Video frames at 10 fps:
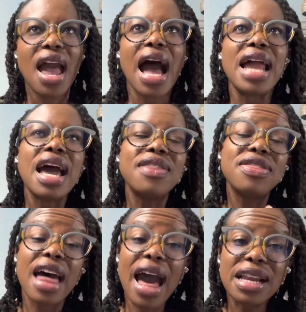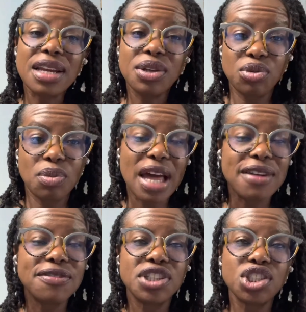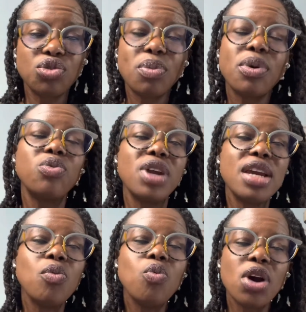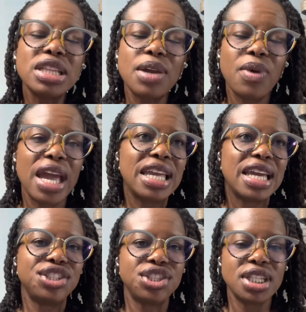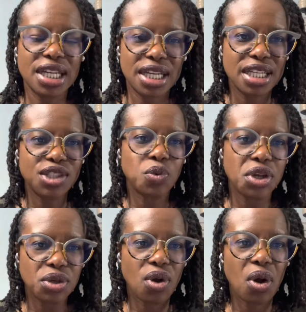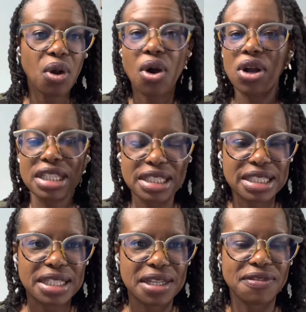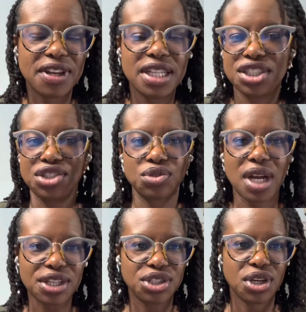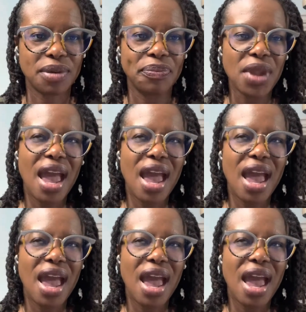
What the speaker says: And that group, that first group, really what they were engaging in is what you call cognitive distraction.